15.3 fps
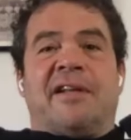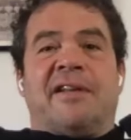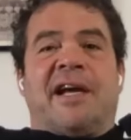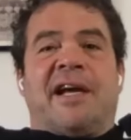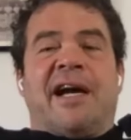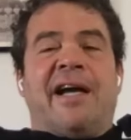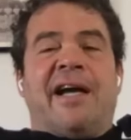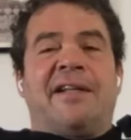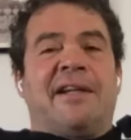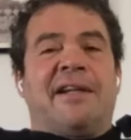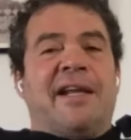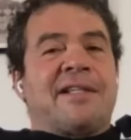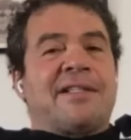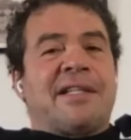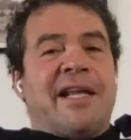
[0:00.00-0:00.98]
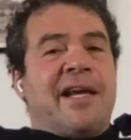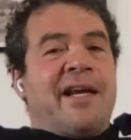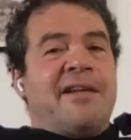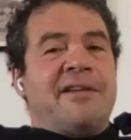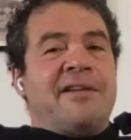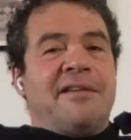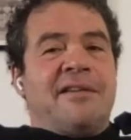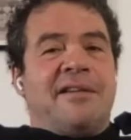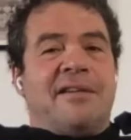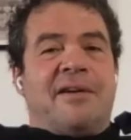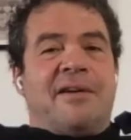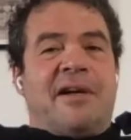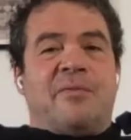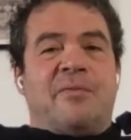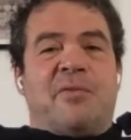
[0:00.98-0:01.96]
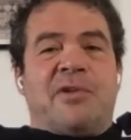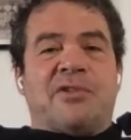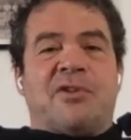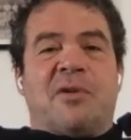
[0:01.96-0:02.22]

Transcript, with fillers: the guy in the next lane I was